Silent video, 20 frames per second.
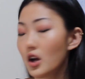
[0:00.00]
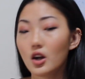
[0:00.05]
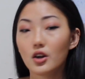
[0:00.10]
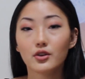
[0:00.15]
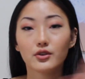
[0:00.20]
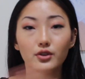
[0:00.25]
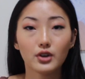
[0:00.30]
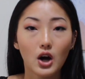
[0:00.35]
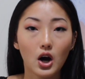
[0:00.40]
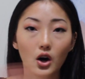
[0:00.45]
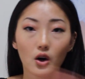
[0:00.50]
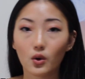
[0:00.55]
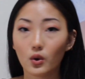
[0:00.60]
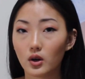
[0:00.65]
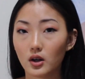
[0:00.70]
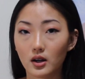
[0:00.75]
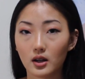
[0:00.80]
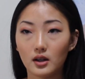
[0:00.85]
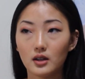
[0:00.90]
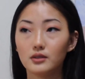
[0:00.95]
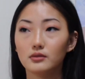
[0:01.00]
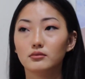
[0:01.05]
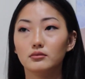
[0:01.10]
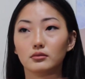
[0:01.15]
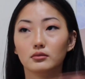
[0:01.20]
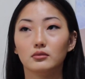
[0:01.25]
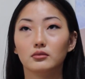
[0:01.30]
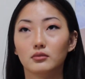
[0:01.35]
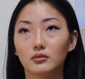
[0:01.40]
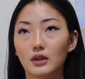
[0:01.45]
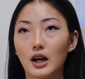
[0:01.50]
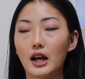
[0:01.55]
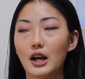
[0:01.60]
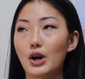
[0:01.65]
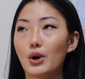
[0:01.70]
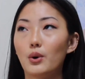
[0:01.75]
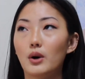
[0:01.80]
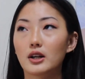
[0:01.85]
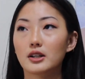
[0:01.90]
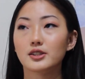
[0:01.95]
No, I
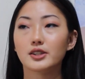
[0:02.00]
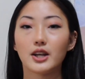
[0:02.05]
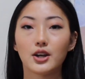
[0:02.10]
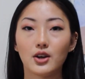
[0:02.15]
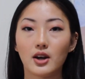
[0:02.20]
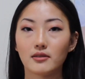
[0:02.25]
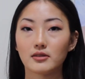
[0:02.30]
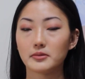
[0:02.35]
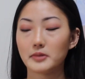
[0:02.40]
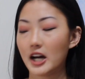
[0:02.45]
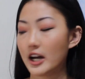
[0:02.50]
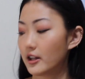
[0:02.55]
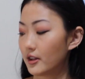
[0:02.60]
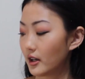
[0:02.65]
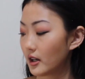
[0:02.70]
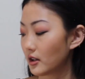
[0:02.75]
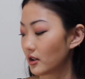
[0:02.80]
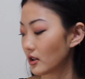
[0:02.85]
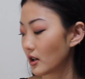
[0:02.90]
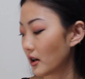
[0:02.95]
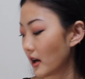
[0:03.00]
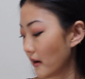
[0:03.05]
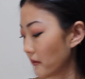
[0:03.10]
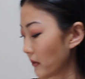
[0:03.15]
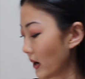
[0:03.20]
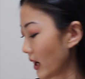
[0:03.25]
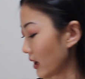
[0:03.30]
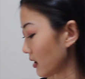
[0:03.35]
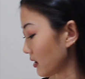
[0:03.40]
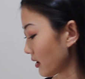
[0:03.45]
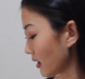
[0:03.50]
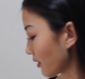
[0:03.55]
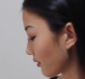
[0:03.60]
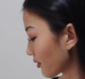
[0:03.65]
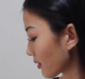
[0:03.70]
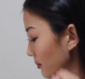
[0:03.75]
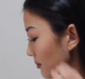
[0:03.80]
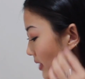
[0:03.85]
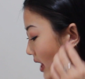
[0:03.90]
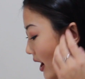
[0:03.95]
don't want to say you have to buy anything. You don't have to buy anything
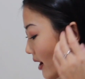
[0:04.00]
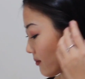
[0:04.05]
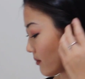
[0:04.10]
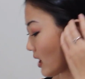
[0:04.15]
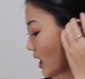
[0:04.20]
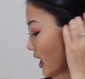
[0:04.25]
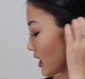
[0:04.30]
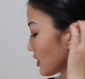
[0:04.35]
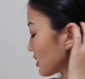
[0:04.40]
from them. I